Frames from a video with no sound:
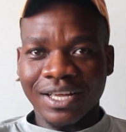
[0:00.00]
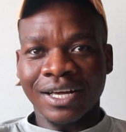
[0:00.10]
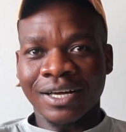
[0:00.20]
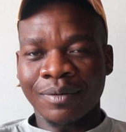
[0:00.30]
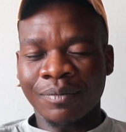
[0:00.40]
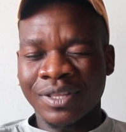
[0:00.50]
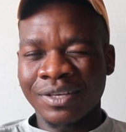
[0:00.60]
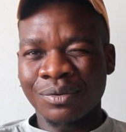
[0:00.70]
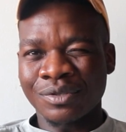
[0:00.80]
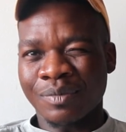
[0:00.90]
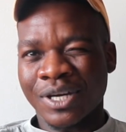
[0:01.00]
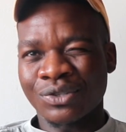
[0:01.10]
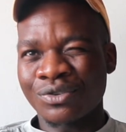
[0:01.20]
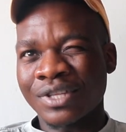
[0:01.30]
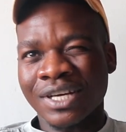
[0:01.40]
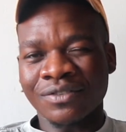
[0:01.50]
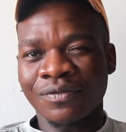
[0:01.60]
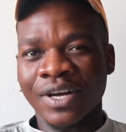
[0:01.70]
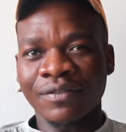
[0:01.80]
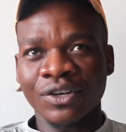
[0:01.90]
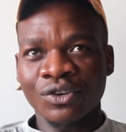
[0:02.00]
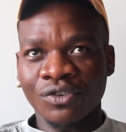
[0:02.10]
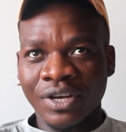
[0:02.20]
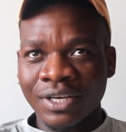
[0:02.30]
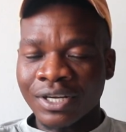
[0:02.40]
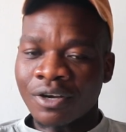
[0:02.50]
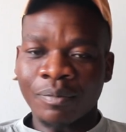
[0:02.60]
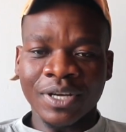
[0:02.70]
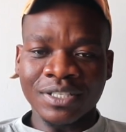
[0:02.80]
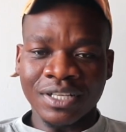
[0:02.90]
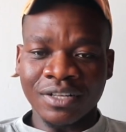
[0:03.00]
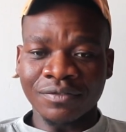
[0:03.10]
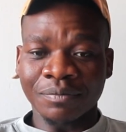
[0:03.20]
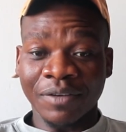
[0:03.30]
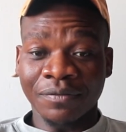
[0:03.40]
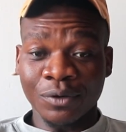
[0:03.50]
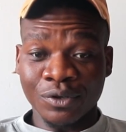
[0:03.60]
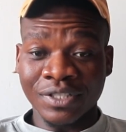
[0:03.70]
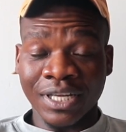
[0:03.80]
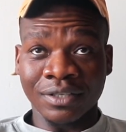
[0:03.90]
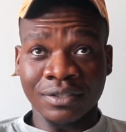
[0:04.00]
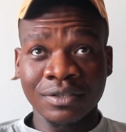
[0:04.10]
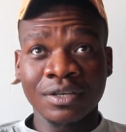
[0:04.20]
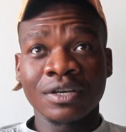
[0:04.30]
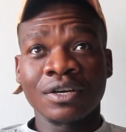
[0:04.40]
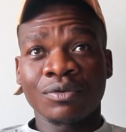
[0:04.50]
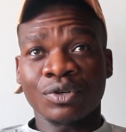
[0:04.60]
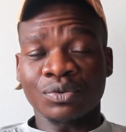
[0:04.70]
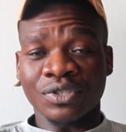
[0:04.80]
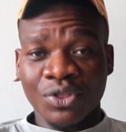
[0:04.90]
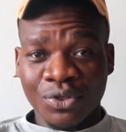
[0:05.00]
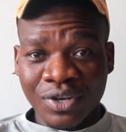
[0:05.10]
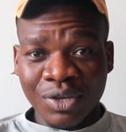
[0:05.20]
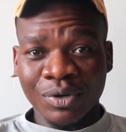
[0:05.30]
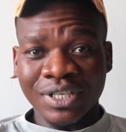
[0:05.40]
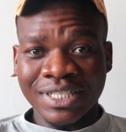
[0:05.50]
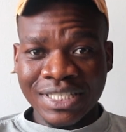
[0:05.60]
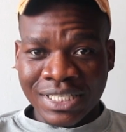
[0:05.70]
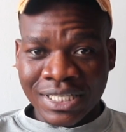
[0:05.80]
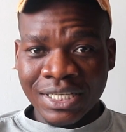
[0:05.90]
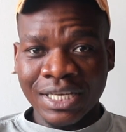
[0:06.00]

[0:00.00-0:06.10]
I think it was about 2,500 Rand. I got myself my first Nikon, which was a 31D.